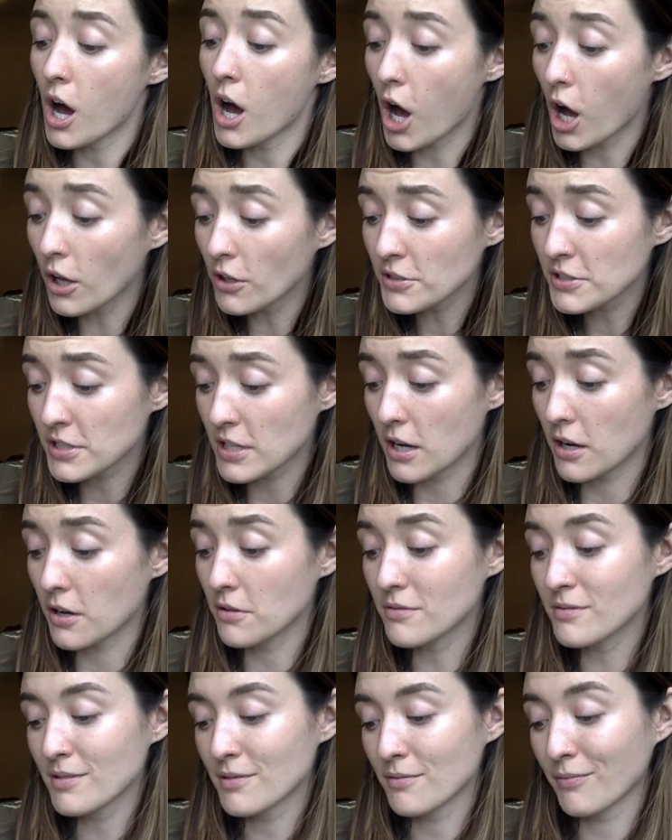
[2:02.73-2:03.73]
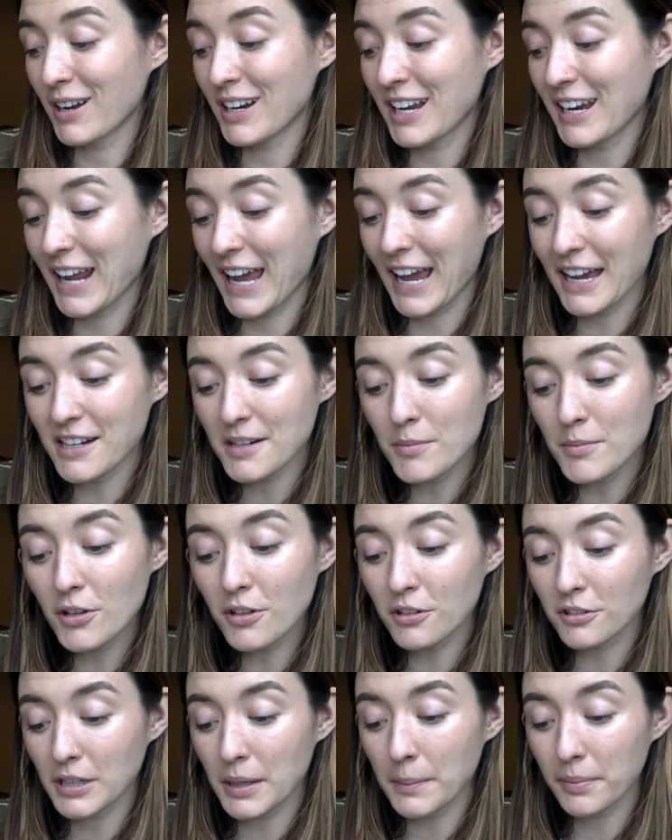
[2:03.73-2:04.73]
Also, when an animal
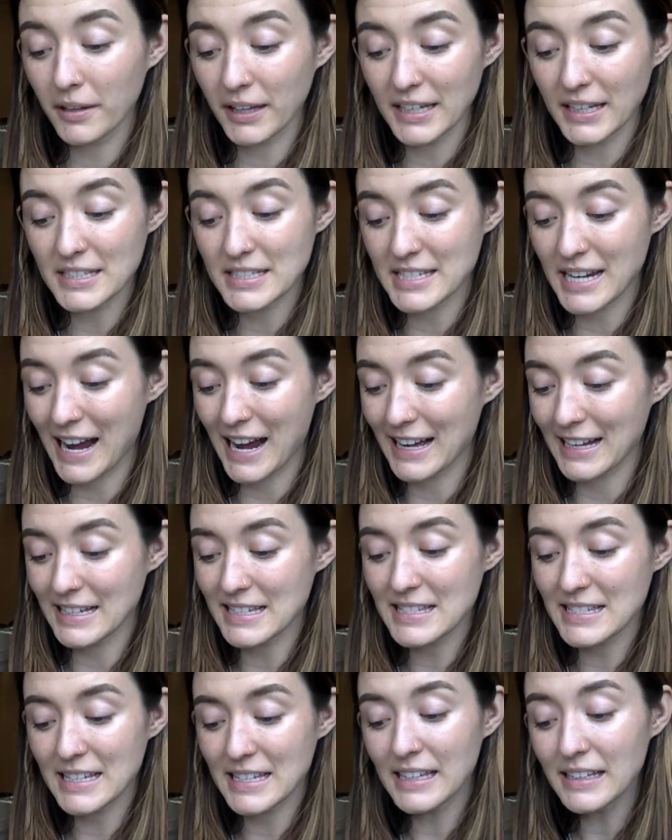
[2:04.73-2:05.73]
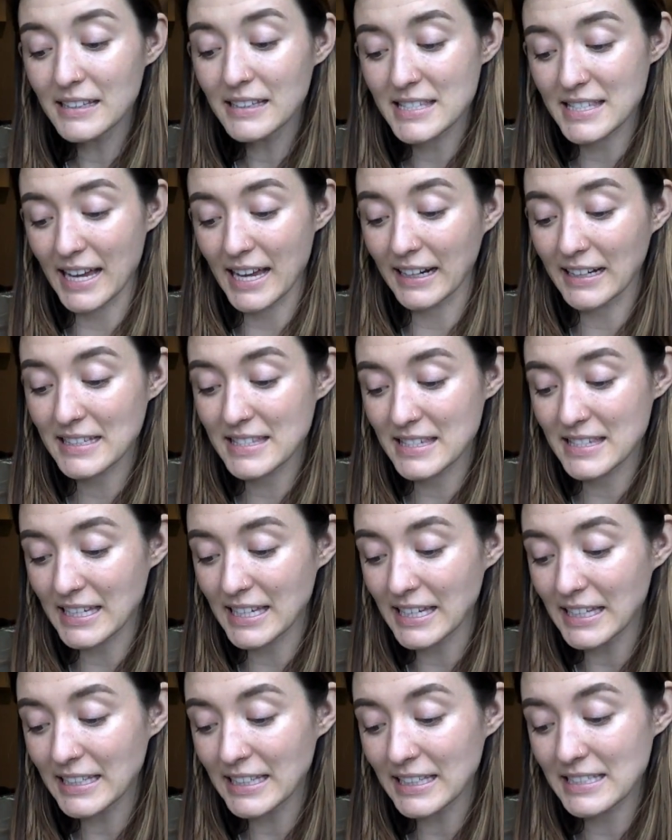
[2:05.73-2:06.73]
or a plant dies, insects
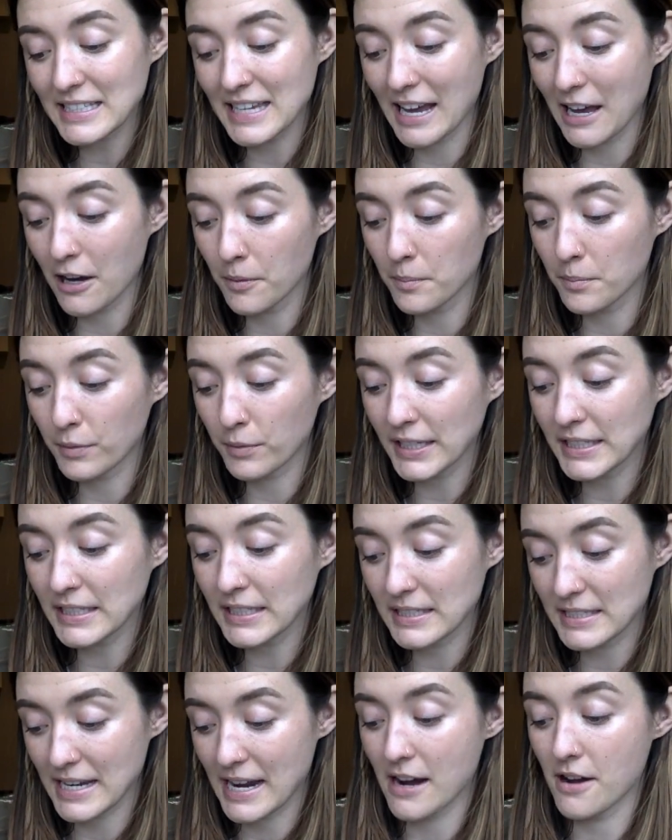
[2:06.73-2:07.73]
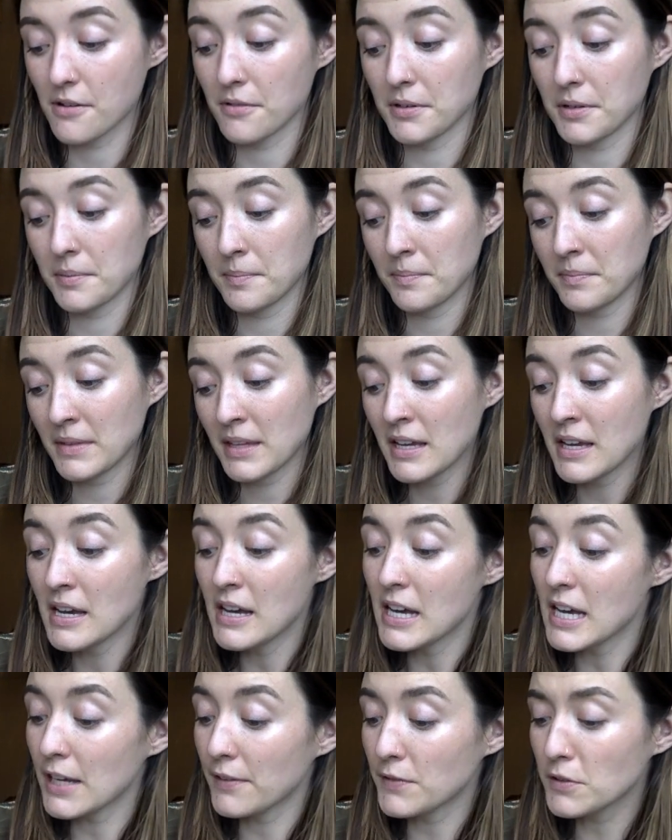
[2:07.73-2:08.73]
eat it to help break it down.
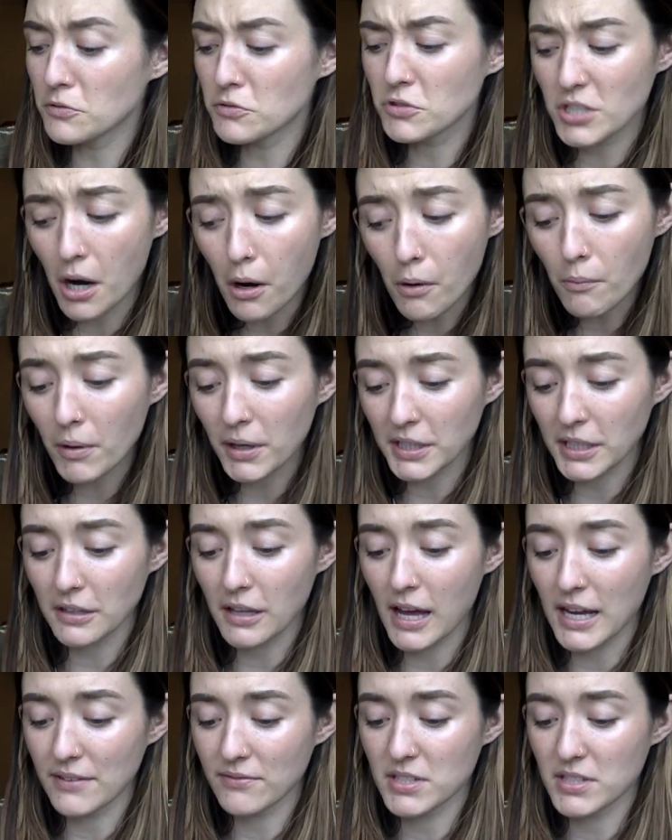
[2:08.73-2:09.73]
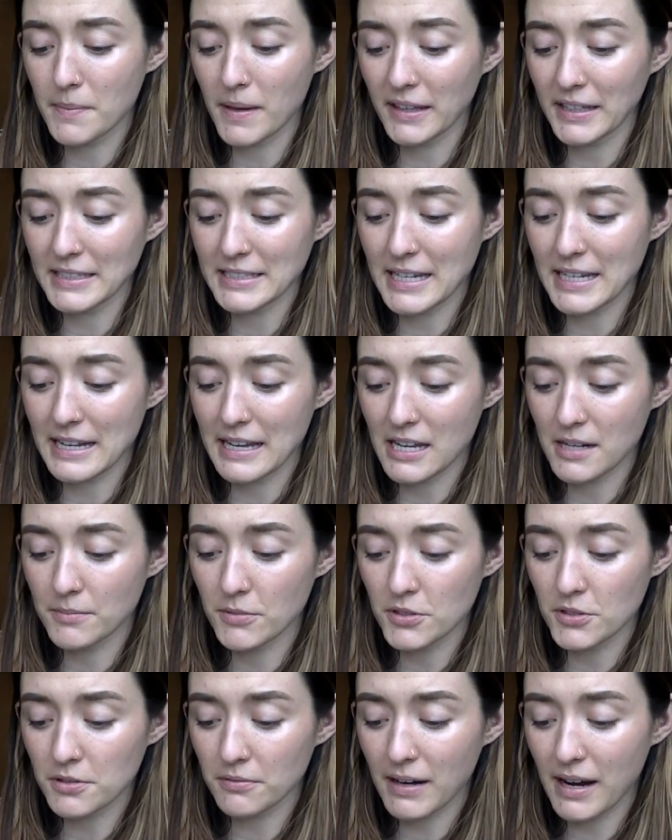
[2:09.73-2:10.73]
If you don't want a lot of smelly dead
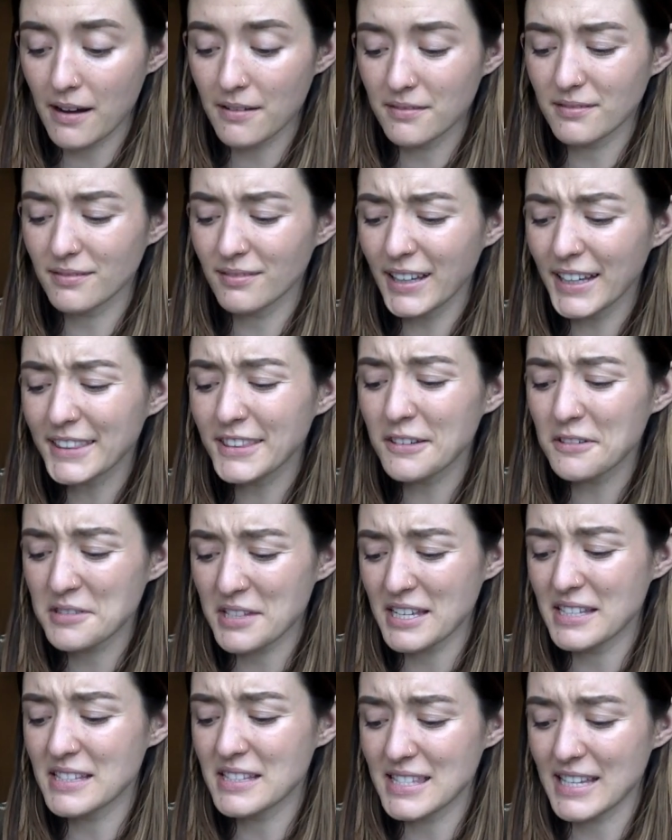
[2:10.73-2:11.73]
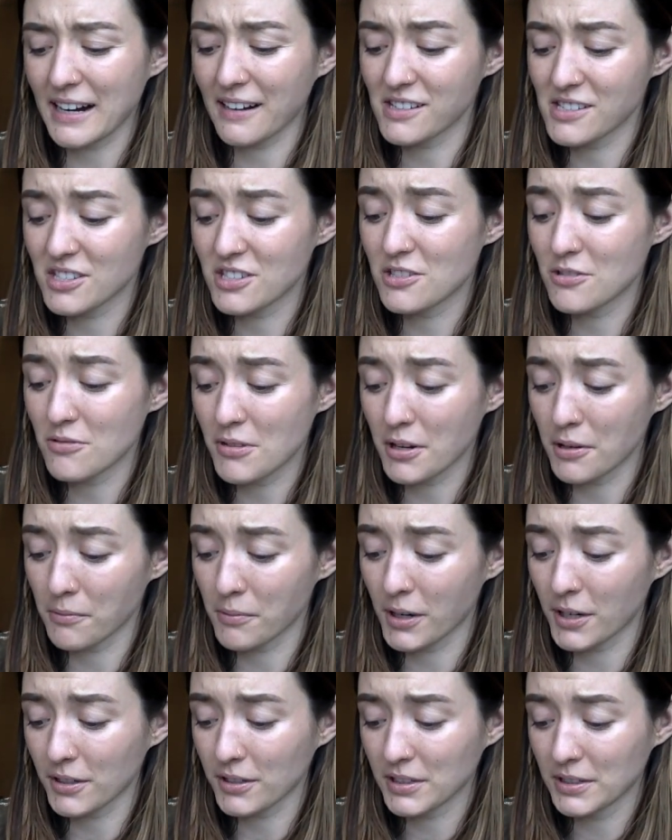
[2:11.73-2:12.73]
animals around, let those insects do their
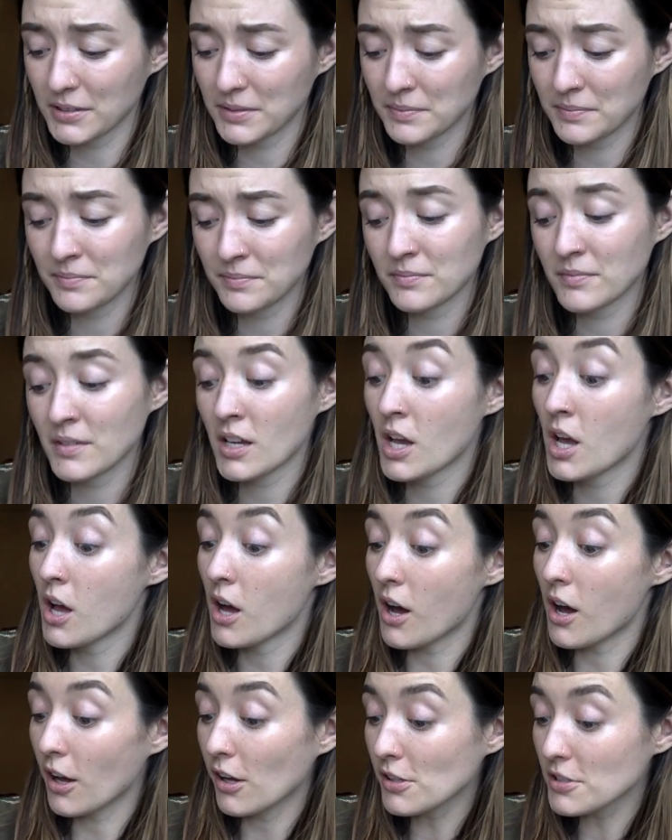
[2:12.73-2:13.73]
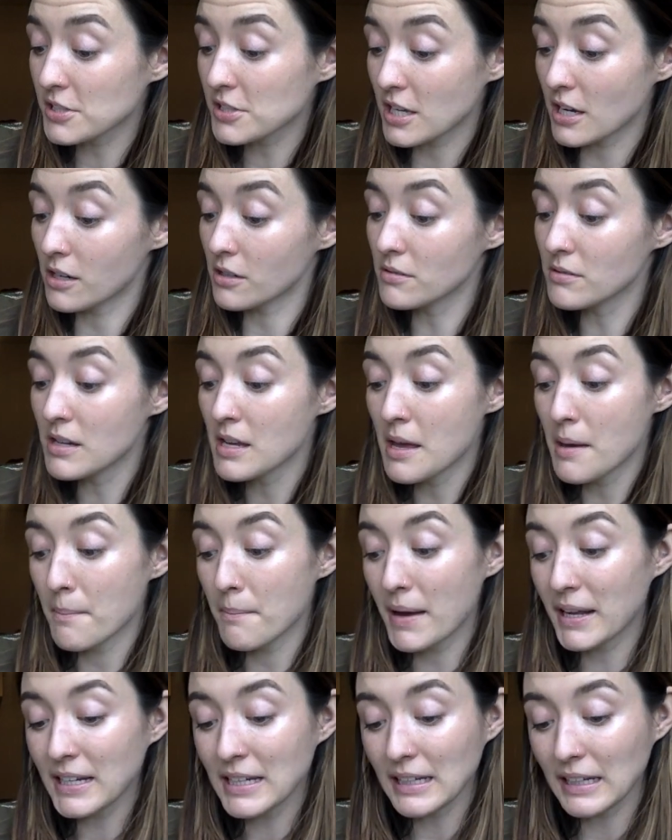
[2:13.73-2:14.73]
work. Also,
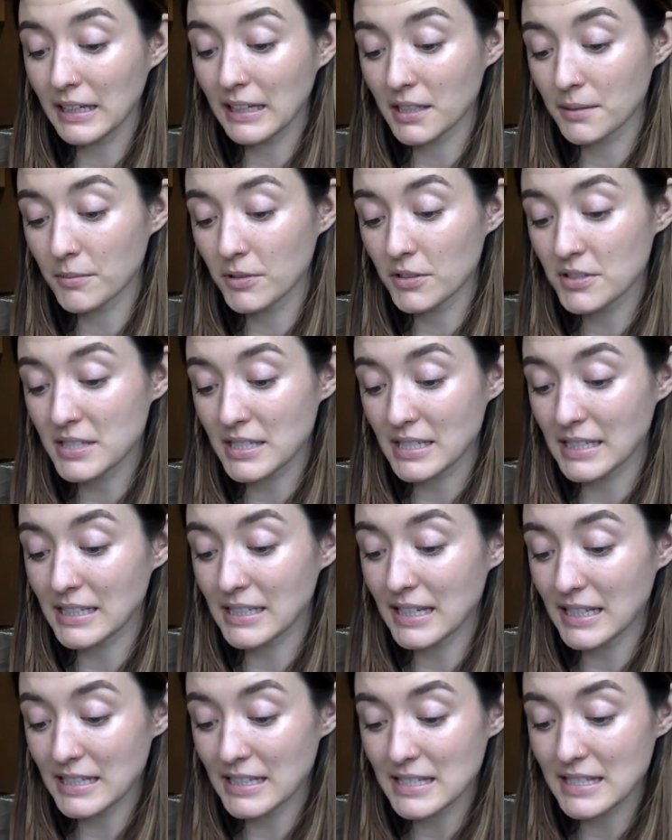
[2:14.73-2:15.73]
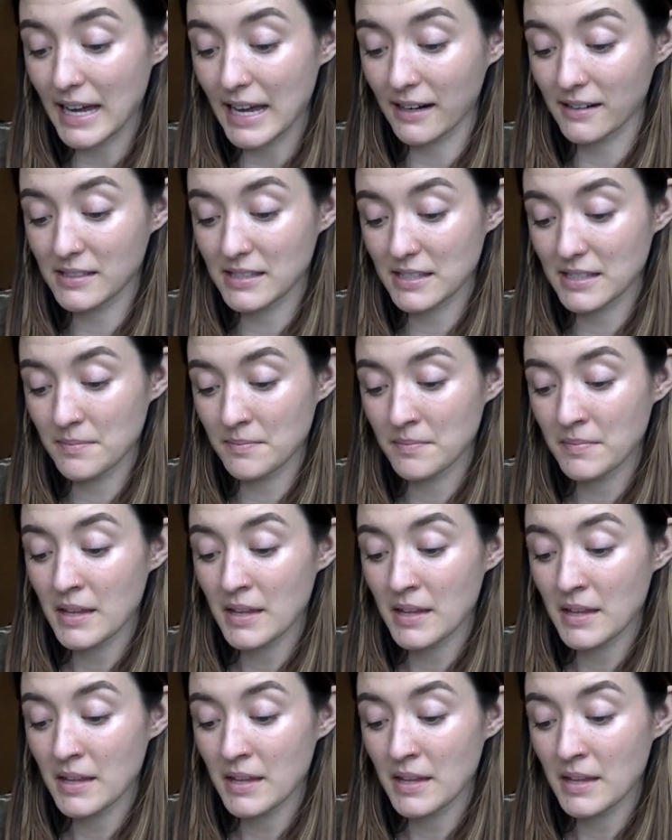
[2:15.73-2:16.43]
many animals eat insects.